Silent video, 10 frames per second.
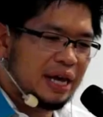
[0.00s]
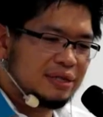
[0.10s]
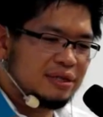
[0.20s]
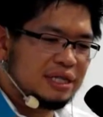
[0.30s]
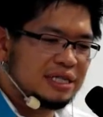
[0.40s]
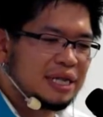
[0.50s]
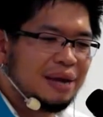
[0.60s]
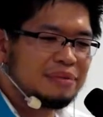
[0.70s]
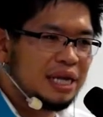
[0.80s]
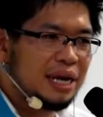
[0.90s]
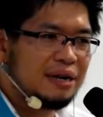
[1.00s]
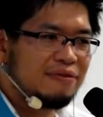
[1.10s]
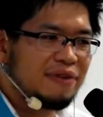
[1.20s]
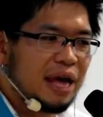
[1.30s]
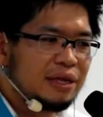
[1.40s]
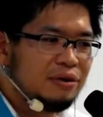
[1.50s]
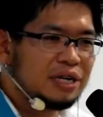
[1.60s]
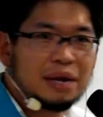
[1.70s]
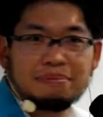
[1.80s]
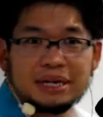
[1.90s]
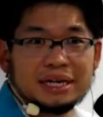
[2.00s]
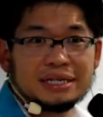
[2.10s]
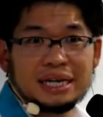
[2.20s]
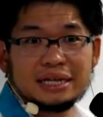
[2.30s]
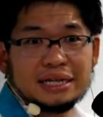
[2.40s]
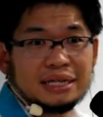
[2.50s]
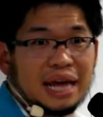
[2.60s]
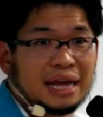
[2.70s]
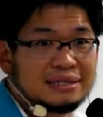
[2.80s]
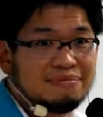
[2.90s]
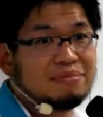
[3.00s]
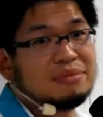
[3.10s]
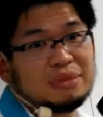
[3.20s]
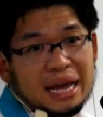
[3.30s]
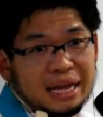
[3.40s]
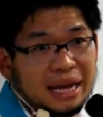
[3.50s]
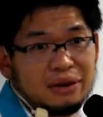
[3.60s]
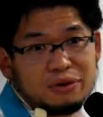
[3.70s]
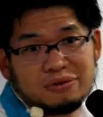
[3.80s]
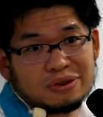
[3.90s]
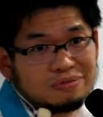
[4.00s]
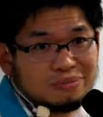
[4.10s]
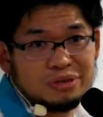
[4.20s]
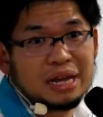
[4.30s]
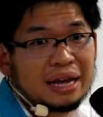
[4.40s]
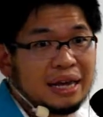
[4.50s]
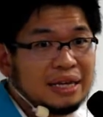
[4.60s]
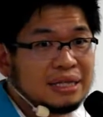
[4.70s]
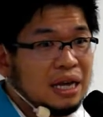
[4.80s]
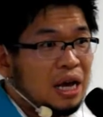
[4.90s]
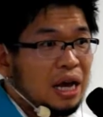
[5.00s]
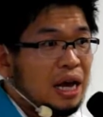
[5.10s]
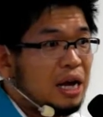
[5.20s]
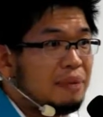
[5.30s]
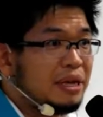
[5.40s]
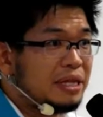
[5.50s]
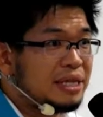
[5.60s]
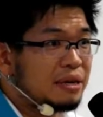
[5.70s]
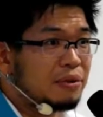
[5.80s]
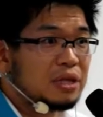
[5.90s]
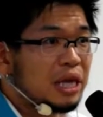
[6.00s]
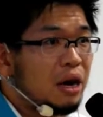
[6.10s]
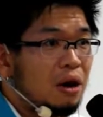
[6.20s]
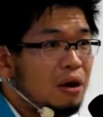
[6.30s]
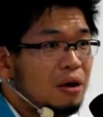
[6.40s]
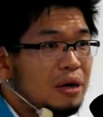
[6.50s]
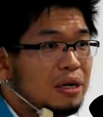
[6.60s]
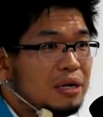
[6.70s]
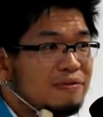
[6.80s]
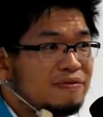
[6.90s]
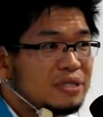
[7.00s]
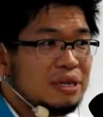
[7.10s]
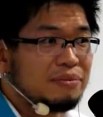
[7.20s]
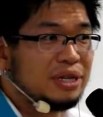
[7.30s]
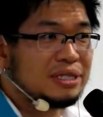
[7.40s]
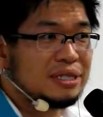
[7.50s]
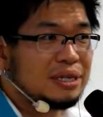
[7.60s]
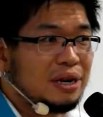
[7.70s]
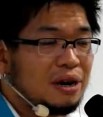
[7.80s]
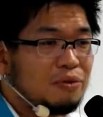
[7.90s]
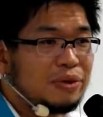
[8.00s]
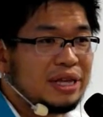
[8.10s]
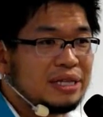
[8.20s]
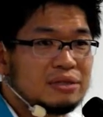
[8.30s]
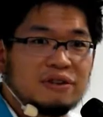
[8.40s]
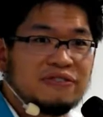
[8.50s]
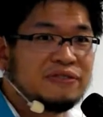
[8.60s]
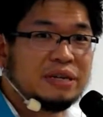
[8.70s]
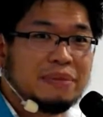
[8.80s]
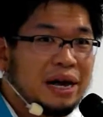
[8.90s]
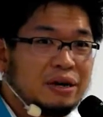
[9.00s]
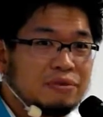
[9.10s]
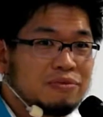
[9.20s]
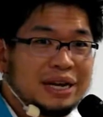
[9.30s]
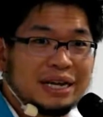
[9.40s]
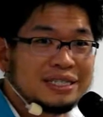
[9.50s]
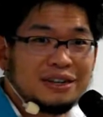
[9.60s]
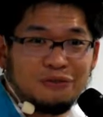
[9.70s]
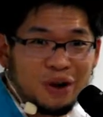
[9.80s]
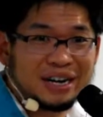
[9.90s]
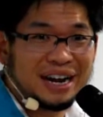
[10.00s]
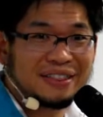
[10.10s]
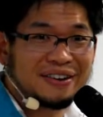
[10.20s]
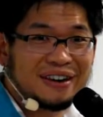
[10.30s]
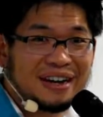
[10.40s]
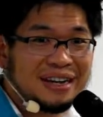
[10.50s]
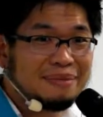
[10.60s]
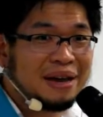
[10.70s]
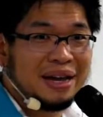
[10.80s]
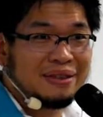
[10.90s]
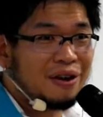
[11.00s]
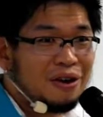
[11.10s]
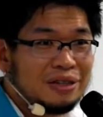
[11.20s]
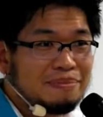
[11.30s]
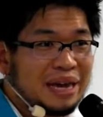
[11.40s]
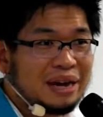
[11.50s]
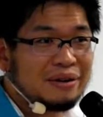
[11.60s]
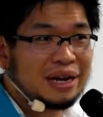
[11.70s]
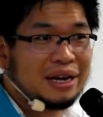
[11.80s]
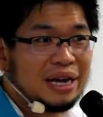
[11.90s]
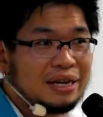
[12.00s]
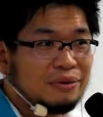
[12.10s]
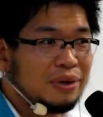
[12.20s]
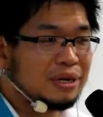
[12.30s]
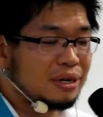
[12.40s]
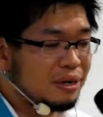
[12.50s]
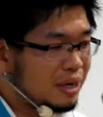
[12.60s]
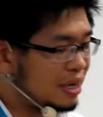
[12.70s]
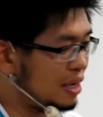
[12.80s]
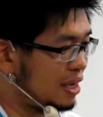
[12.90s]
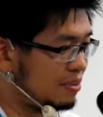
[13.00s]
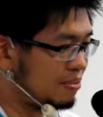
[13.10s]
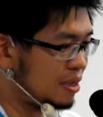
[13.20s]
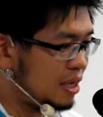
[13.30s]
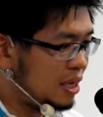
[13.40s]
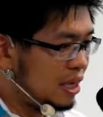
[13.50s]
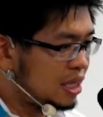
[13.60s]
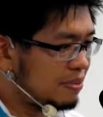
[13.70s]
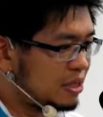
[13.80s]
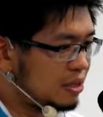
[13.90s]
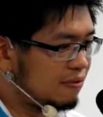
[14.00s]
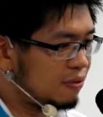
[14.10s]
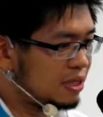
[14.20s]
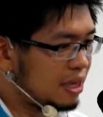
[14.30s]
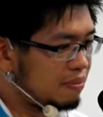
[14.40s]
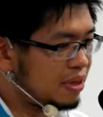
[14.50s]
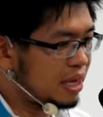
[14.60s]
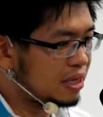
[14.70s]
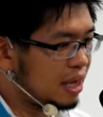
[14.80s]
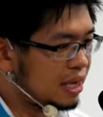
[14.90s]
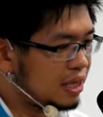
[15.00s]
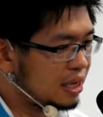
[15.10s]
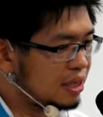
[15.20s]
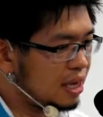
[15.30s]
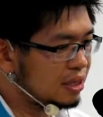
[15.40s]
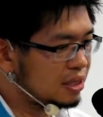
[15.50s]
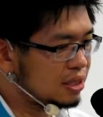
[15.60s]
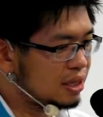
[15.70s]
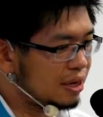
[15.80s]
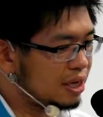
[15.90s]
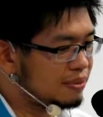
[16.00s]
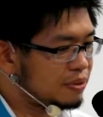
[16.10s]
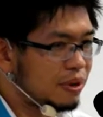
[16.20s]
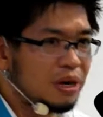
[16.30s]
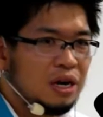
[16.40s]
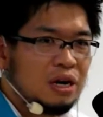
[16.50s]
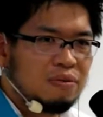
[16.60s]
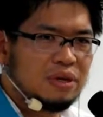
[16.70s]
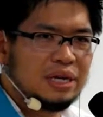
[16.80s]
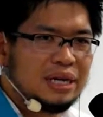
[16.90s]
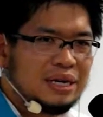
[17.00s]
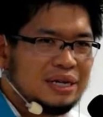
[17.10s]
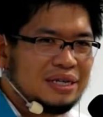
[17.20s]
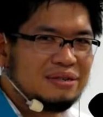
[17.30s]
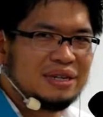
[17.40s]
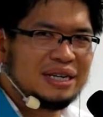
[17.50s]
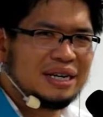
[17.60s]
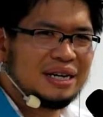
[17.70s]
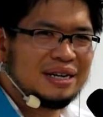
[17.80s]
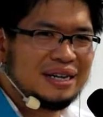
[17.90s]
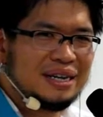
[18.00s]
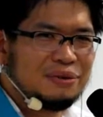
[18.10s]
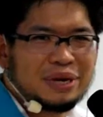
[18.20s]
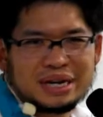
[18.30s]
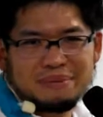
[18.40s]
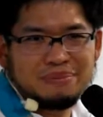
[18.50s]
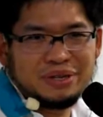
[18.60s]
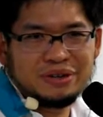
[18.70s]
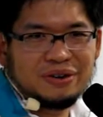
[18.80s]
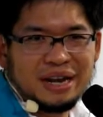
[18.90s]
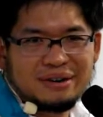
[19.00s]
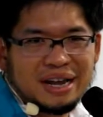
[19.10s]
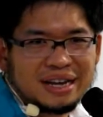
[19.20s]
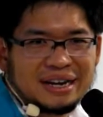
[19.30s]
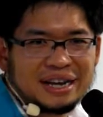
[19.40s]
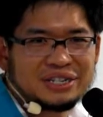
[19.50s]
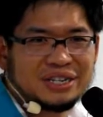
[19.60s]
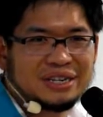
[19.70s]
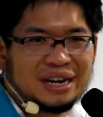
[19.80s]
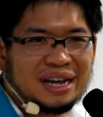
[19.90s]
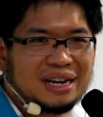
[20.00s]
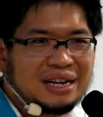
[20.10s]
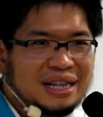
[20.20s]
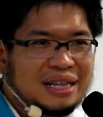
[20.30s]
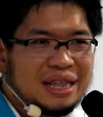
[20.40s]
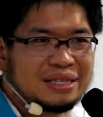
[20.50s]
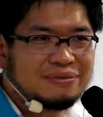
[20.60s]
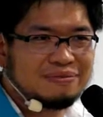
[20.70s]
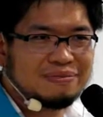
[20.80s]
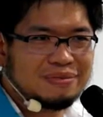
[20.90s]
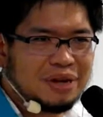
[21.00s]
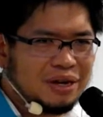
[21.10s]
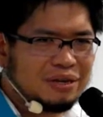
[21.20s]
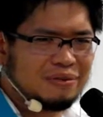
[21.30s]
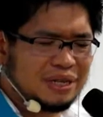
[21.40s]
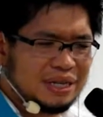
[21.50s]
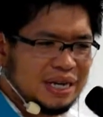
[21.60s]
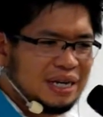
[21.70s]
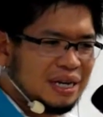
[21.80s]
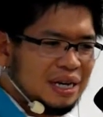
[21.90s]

sort of the top ten value companies in the last decade or, or two decades um, in the tech world. They all, for some reason, are within sort of fifteen mile radius of one another. Uh, they're all in the Bay Area, and you wonder, uh, especially for something like technology startups, where really you need a, a what a computer internet connection, and and that's all you really need